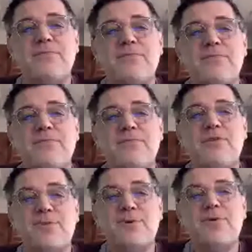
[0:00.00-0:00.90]
the most
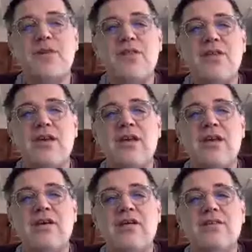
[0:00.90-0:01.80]
important
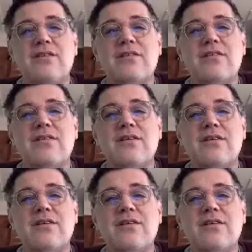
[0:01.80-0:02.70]
thing, I think,